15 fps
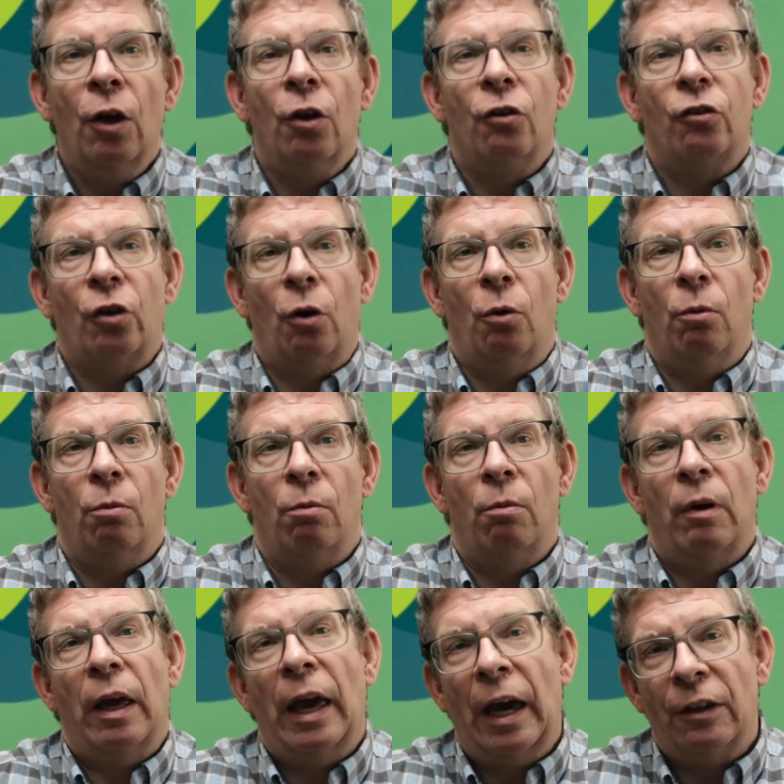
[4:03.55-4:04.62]
So,
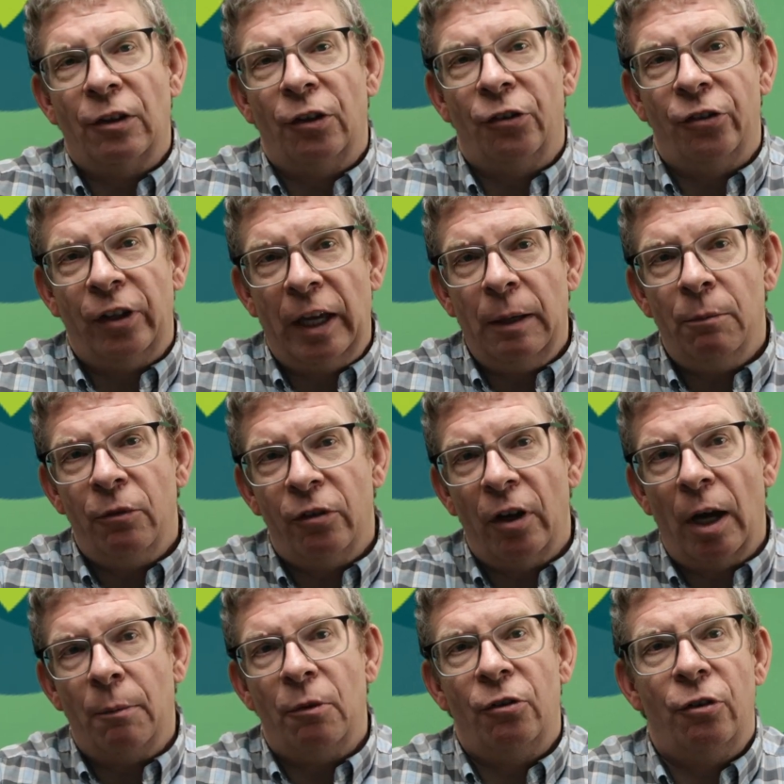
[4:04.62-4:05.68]
at the same
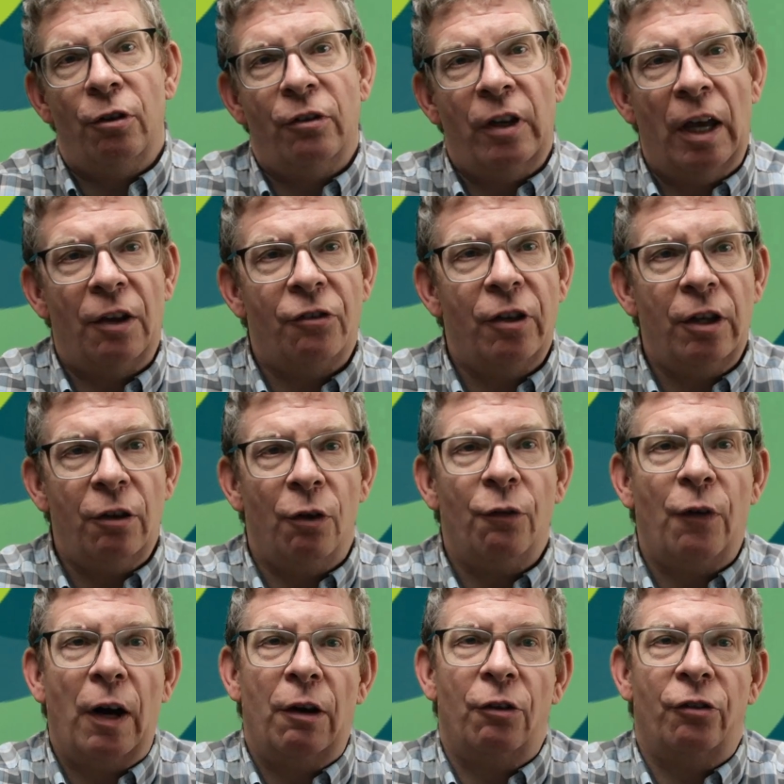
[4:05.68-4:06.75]
time as you're testing your
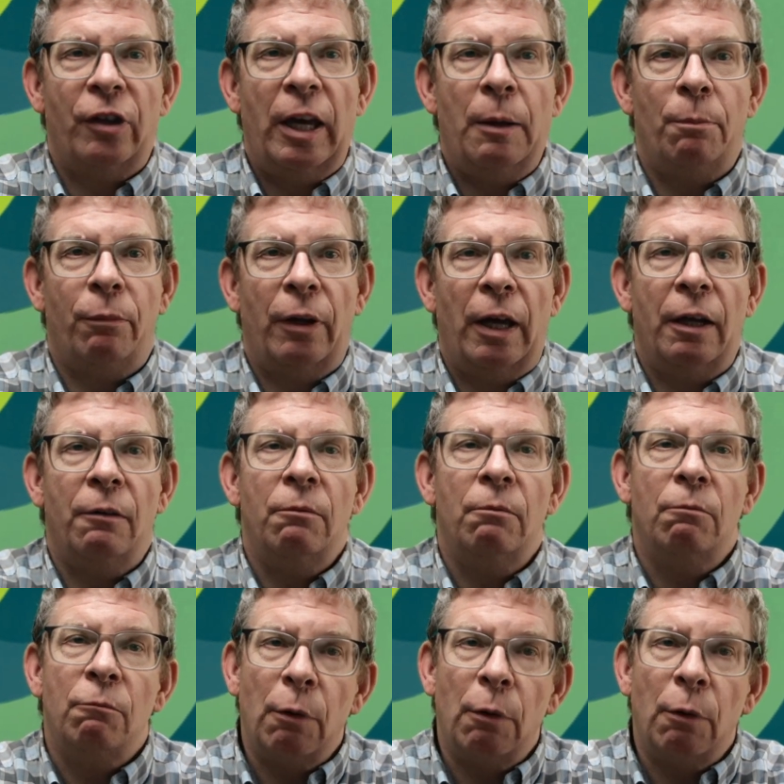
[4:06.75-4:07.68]
fire escape plan,